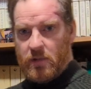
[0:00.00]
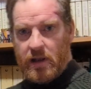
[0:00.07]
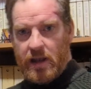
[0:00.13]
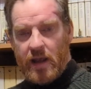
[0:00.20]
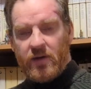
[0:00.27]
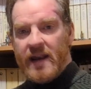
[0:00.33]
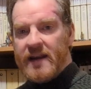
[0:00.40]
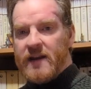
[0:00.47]

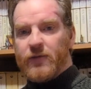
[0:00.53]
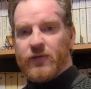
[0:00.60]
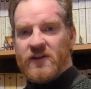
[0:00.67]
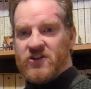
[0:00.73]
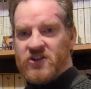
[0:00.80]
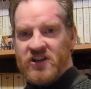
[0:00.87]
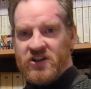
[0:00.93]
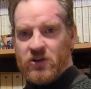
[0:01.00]
any
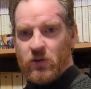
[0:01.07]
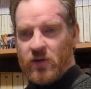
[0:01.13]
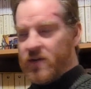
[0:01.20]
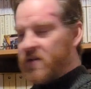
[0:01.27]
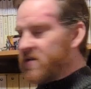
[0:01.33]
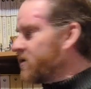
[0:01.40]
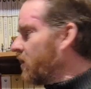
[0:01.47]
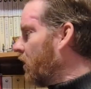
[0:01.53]
French teacher worth
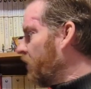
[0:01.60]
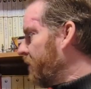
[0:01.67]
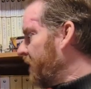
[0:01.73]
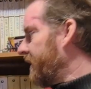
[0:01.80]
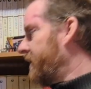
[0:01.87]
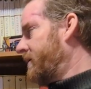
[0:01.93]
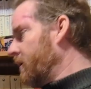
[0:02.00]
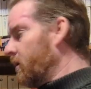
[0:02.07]
their salt would be
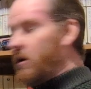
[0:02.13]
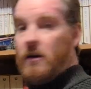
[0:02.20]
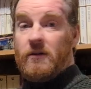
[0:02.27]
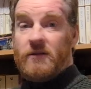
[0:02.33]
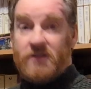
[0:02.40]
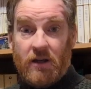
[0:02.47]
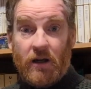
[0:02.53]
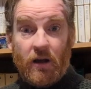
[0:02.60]
like,
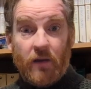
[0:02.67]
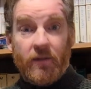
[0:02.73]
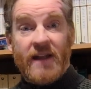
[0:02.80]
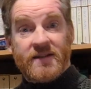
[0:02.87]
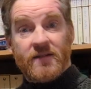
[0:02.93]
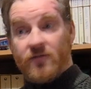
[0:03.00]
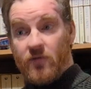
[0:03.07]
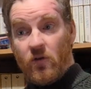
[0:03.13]
oh, duh,
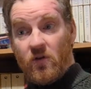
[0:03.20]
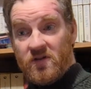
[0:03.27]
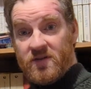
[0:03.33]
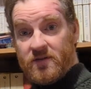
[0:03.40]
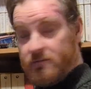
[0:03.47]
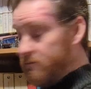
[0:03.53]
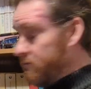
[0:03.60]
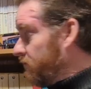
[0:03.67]
that's of
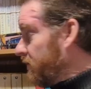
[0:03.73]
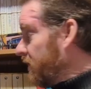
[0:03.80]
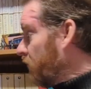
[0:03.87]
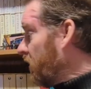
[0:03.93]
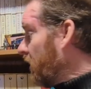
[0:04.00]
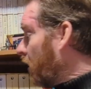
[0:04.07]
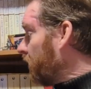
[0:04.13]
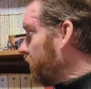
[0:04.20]
course.
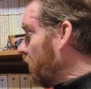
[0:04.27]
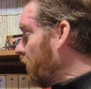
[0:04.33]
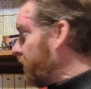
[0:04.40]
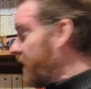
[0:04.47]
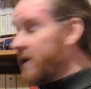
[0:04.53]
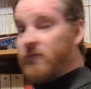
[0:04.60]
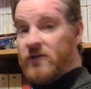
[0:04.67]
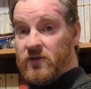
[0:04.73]
We all know
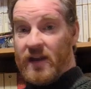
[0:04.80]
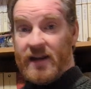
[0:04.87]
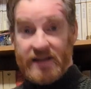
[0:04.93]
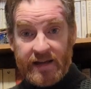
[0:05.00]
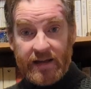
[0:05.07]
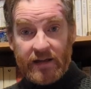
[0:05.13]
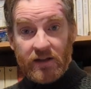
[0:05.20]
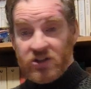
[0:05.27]
that. We do that
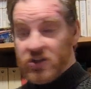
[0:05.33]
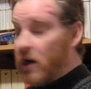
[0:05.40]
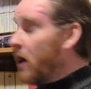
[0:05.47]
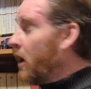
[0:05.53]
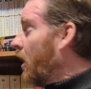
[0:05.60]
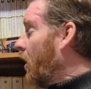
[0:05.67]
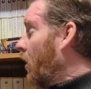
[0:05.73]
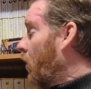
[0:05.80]
in English,
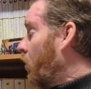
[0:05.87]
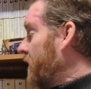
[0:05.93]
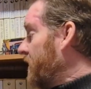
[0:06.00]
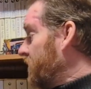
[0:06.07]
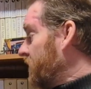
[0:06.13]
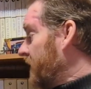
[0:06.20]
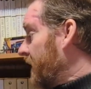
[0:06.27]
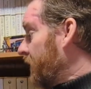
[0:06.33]
we
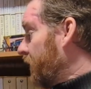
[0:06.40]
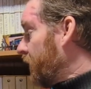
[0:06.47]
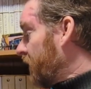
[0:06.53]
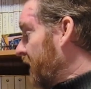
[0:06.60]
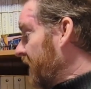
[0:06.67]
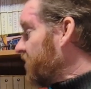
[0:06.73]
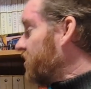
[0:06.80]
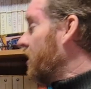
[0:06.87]
do that in
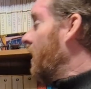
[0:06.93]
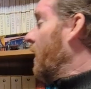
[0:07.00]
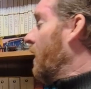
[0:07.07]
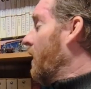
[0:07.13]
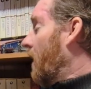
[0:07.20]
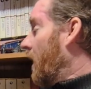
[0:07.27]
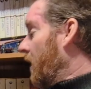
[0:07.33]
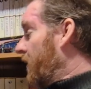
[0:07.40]
French.
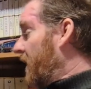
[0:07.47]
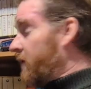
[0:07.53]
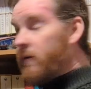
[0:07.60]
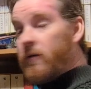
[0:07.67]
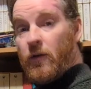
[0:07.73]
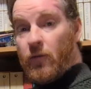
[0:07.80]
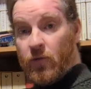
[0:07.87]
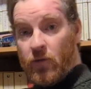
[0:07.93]

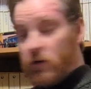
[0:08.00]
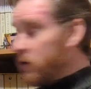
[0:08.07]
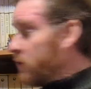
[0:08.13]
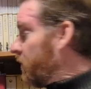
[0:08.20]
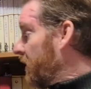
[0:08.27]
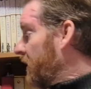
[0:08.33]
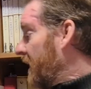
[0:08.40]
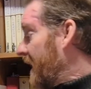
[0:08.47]
That the
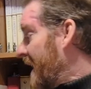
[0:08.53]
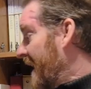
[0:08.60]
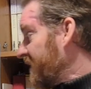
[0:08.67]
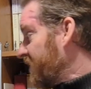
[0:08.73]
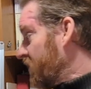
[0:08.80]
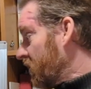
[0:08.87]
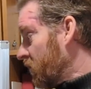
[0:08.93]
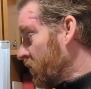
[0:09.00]
verb
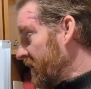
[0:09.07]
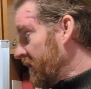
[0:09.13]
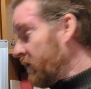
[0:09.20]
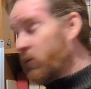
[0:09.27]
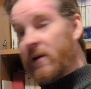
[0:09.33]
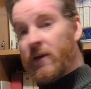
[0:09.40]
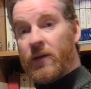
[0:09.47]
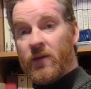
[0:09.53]
has to agree
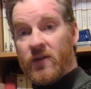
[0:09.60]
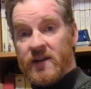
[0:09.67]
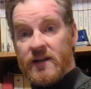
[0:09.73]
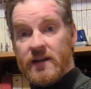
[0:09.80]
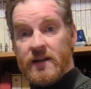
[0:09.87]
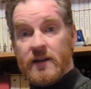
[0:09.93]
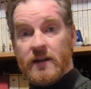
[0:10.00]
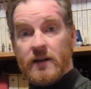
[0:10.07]
with
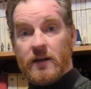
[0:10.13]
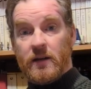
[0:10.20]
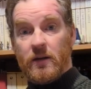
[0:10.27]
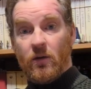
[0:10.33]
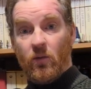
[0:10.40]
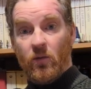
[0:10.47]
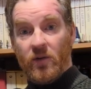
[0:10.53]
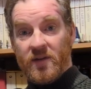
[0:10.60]
the
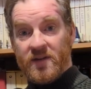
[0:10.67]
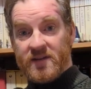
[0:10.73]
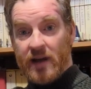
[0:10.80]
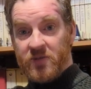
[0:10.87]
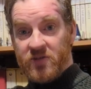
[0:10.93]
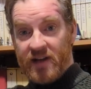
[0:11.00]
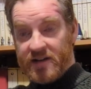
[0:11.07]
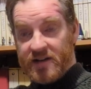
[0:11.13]

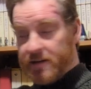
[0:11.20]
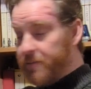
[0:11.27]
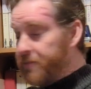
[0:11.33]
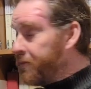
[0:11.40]
subject.